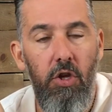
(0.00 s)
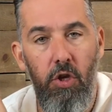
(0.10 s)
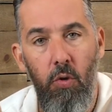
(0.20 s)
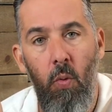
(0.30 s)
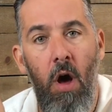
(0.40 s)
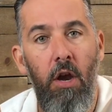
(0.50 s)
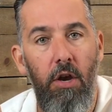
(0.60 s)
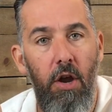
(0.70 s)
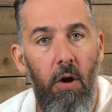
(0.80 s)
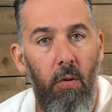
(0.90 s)
You want to
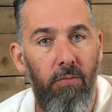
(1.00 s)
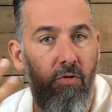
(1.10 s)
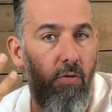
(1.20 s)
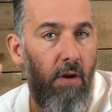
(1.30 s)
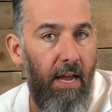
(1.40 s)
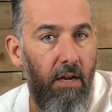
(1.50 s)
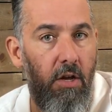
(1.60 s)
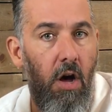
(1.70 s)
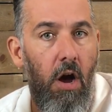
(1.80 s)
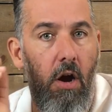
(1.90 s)
know, sort of like a
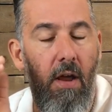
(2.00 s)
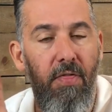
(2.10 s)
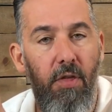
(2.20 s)
car,